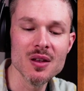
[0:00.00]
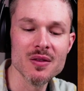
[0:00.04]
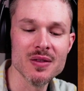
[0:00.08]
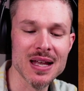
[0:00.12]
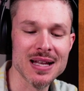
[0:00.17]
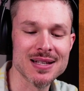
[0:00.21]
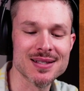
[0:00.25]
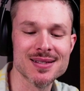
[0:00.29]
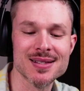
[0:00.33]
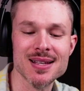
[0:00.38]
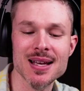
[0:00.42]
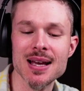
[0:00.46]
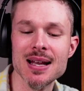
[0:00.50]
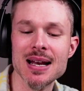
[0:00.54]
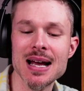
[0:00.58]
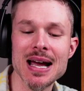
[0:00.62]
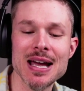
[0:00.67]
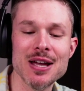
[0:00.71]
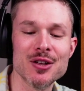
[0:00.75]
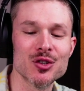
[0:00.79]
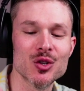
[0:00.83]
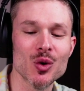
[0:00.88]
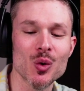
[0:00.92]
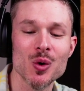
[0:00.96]
That said,
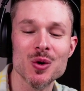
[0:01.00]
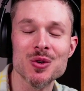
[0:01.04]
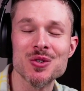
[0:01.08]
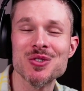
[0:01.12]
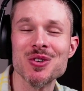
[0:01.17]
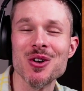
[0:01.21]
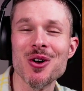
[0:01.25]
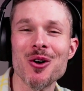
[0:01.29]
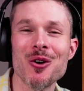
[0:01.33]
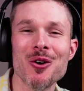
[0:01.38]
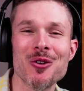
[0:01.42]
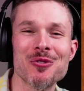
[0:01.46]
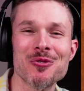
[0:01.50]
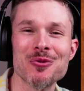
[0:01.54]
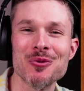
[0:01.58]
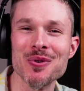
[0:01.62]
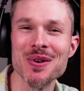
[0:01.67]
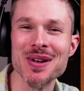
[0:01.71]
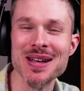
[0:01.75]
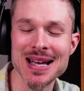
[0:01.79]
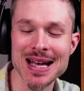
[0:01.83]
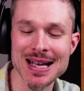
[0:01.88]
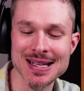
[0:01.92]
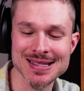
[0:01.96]
I endorse all
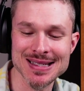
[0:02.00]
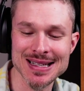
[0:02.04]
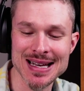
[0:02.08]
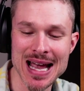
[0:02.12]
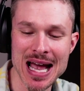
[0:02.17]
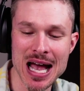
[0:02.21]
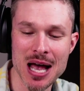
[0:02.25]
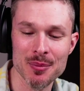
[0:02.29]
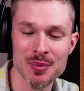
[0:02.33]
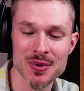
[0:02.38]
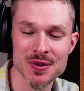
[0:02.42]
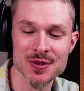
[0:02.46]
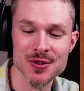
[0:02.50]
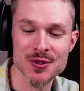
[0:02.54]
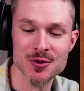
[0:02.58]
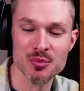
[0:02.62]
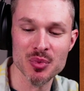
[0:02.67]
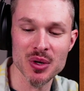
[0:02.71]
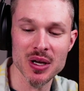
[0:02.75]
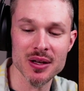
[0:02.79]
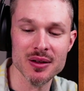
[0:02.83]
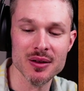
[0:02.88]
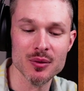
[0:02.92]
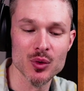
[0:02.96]
three as it happens,
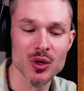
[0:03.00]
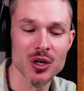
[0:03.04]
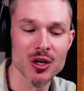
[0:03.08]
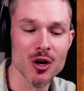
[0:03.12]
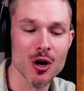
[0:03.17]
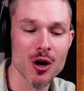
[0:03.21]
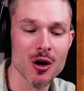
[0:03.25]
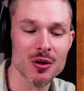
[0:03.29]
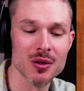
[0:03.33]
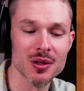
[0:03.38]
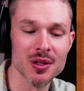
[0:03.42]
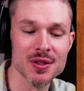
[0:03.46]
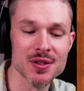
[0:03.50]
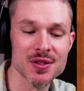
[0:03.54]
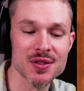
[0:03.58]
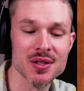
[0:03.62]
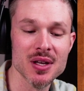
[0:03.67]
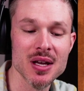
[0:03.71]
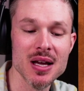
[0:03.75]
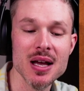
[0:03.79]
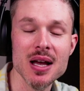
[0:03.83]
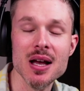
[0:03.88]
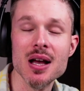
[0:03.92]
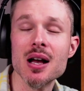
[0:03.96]
but regardless,